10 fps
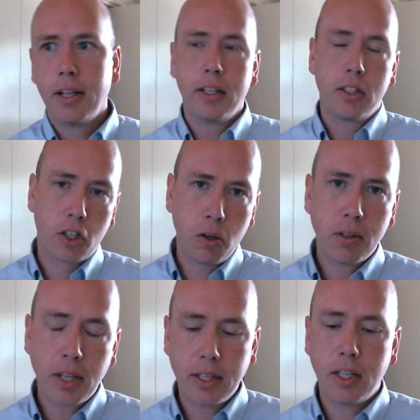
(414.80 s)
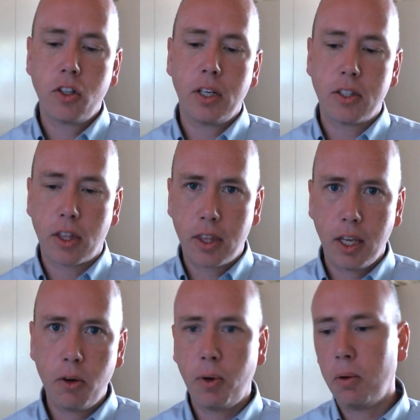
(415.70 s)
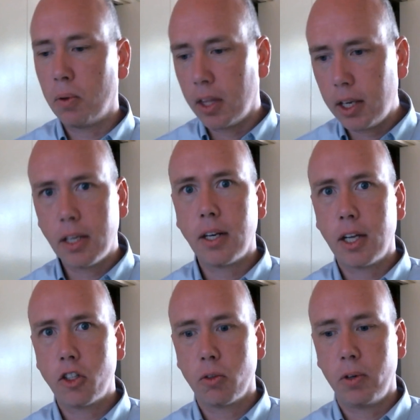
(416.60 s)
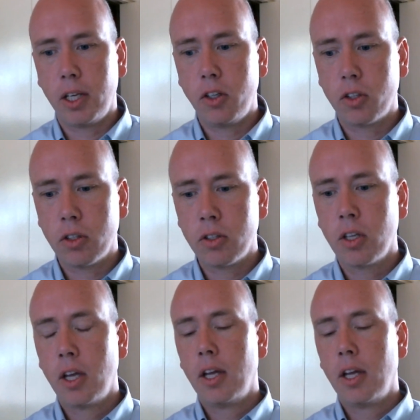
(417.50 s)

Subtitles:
Securitization is a theory within international relations